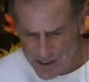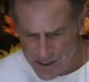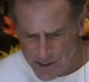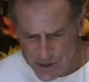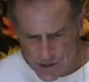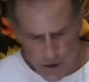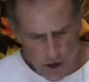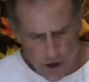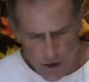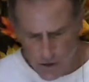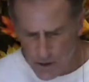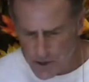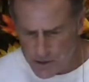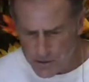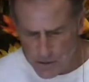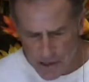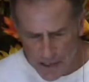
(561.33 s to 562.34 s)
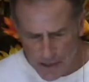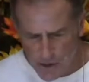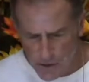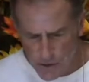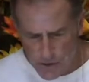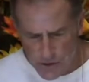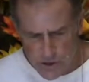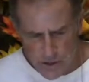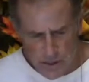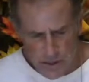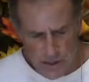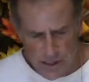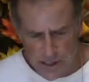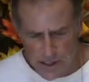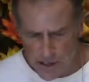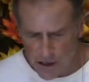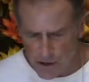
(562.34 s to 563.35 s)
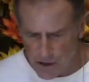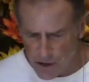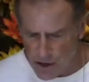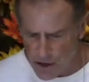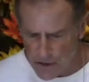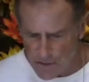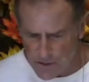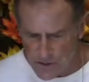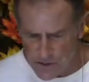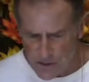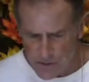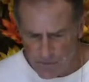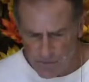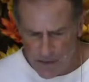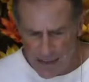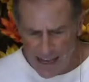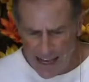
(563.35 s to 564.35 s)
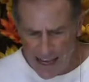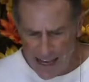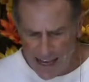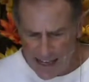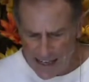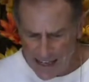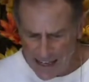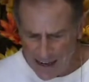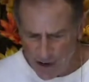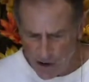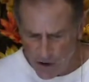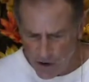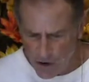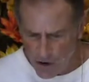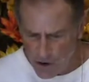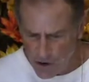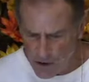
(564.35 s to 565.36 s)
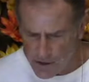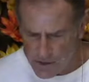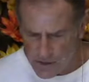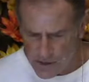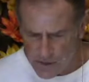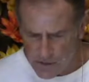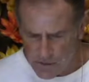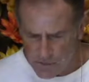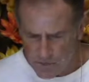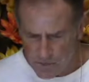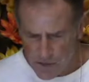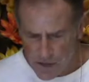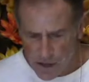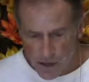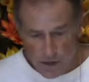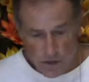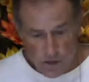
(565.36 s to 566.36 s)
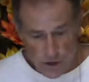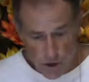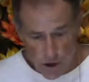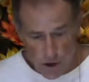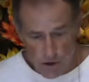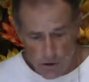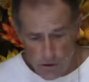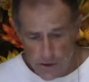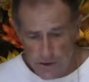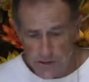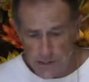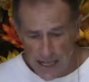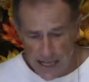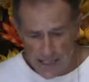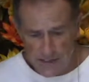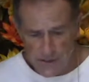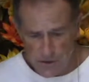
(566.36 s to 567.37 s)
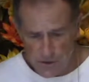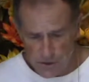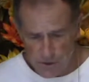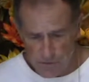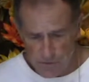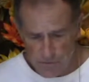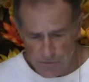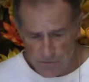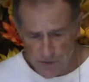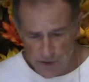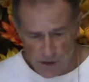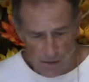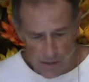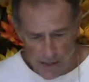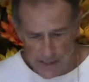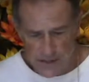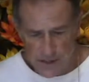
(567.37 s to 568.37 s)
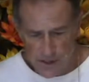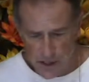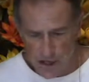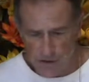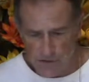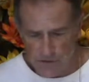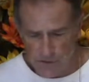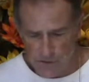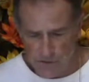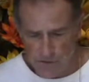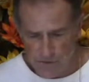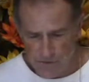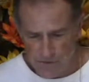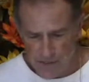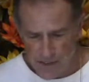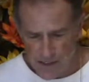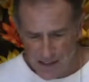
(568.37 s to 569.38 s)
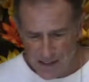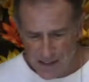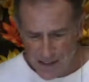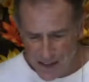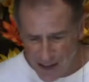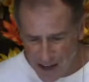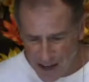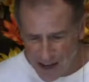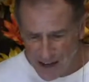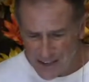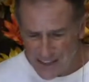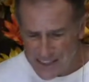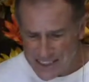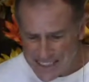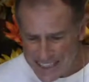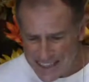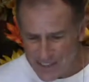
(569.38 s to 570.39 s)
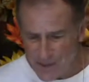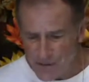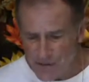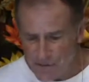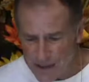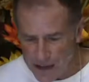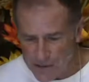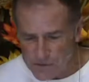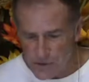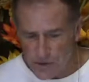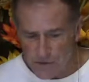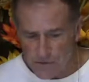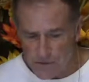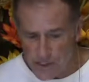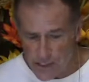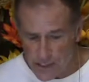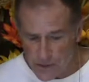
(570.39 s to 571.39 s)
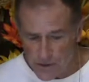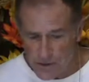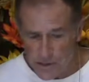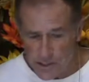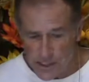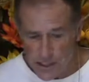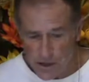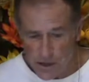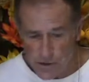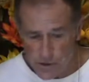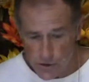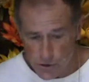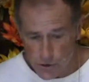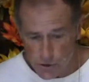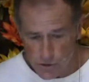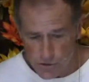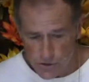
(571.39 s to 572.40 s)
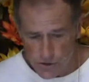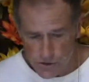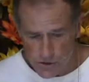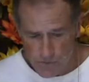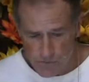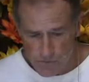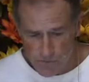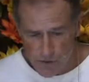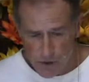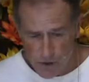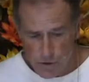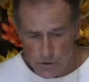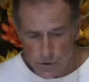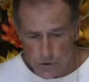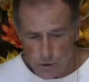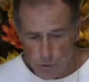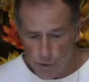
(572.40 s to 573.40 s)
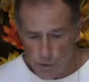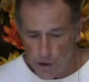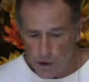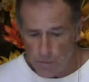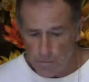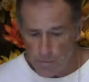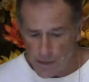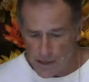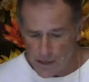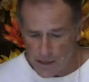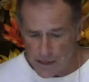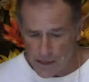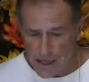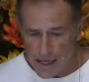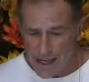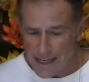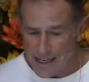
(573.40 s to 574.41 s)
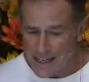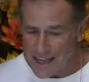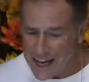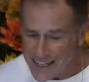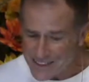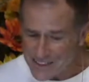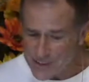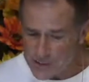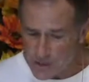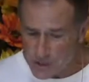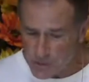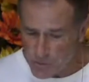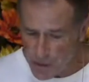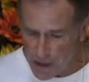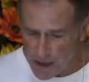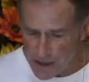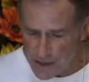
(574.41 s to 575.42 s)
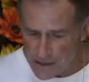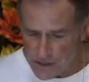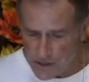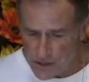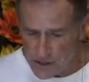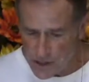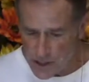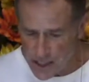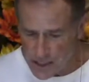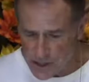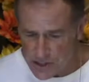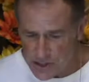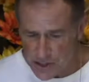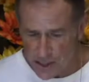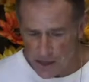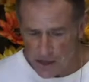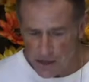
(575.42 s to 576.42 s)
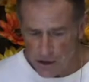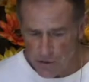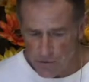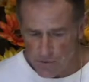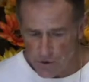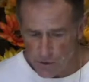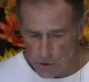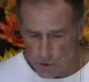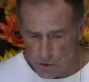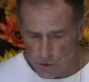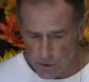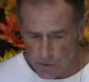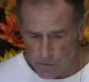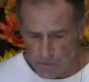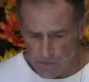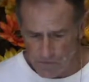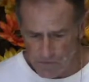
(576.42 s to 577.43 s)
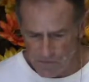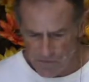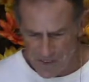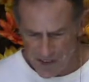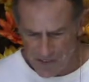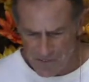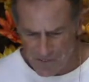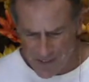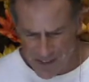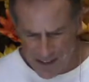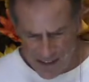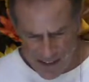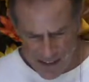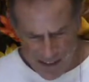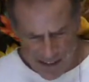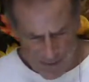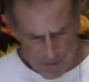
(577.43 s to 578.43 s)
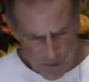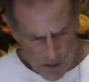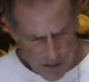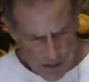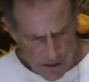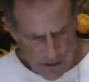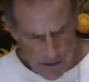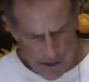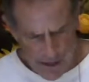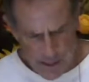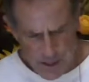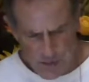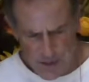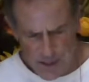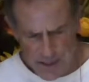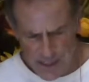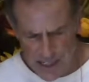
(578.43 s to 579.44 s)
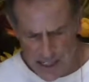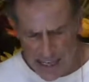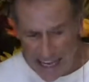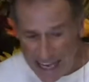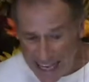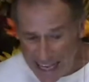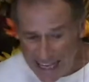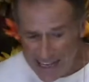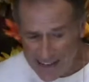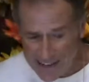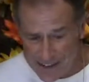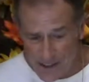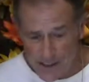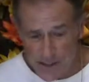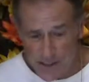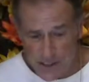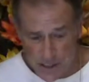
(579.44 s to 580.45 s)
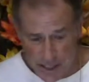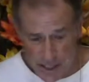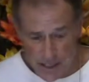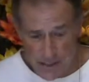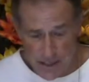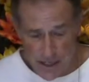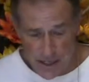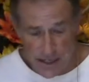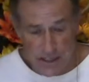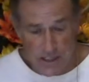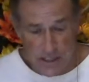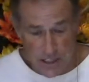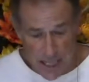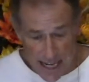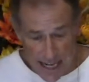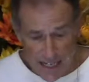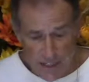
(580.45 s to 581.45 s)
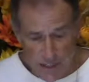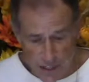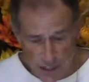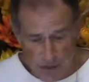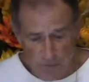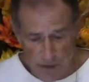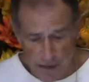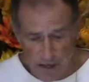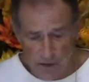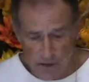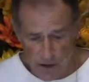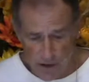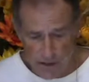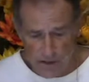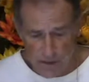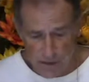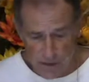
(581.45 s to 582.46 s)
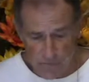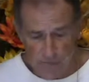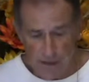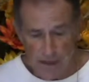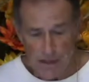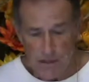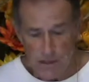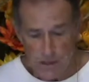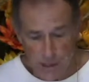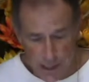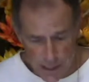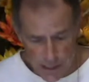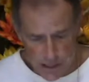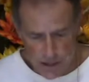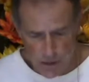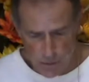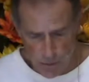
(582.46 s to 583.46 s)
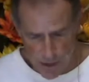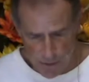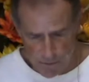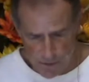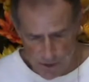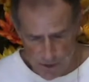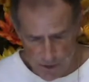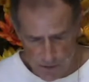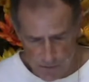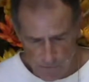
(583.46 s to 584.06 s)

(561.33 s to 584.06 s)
Sorrow has many uses in our lives and on our hearts. Sorrow is natural. That's enough. God set the fountain of tears in our souls. So we are bidden not to despise the chastening of the Lord. And McLaren ends by saying, and it is sanctioned by Christ. Jesus wept.